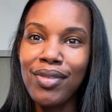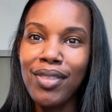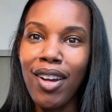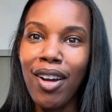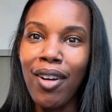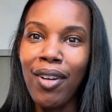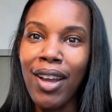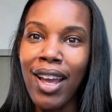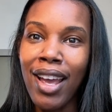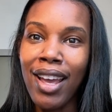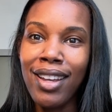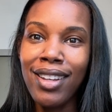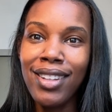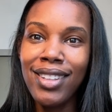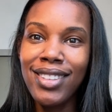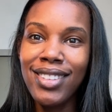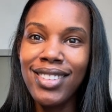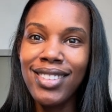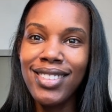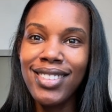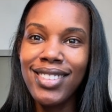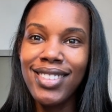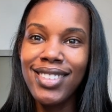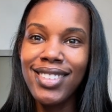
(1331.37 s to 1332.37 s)
Okay?
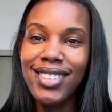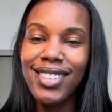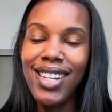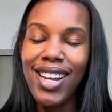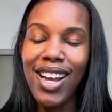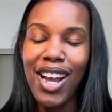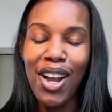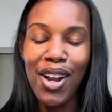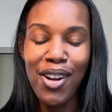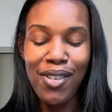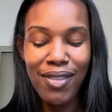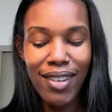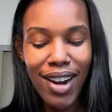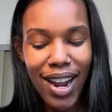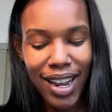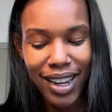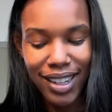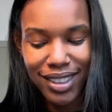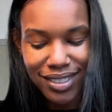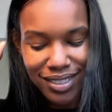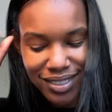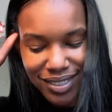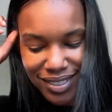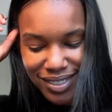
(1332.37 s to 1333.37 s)
All
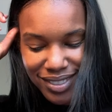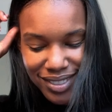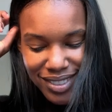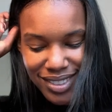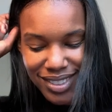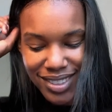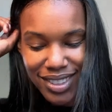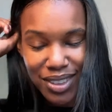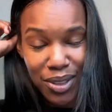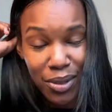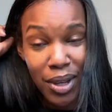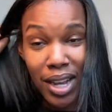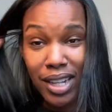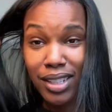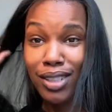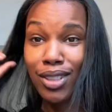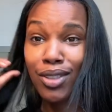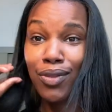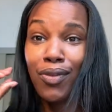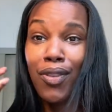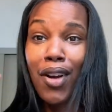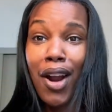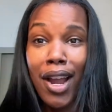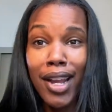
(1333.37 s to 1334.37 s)
right. You guys, it's
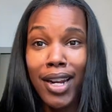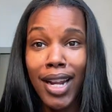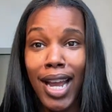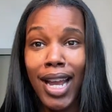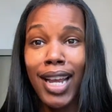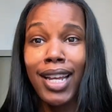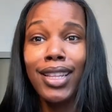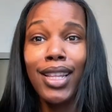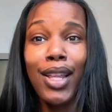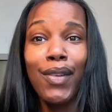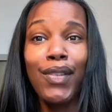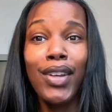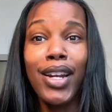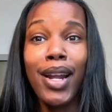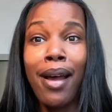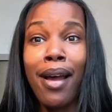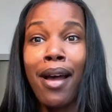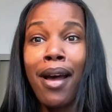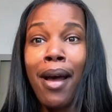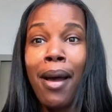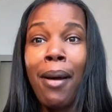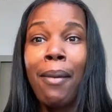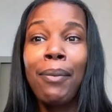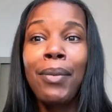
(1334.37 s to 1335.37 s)
Friday. Live it
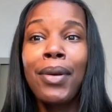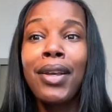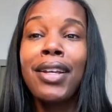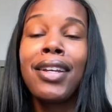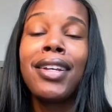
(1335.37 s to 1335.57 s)
up.